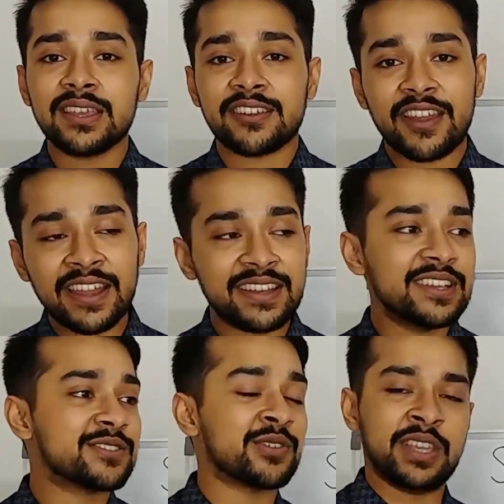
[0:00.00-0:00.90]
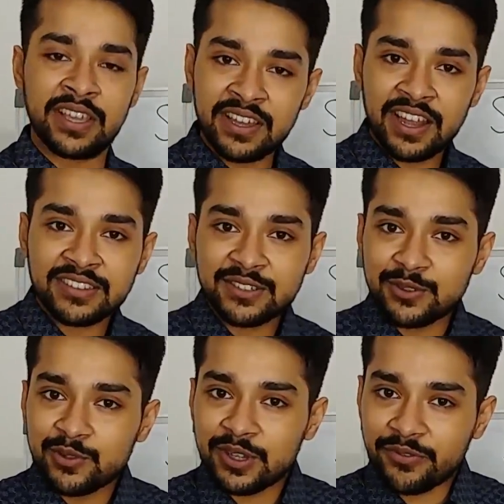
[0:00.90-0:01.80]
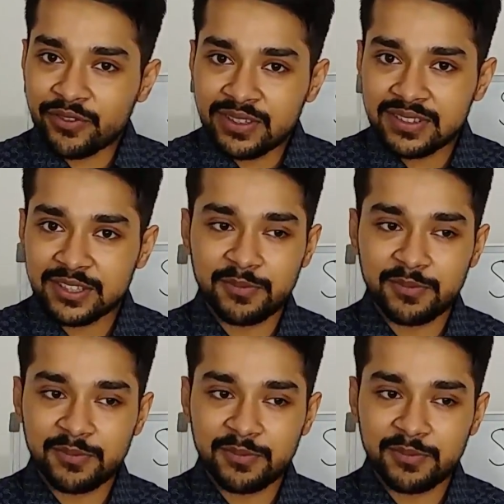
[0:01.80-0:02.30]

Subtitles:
Right? So here are the two differences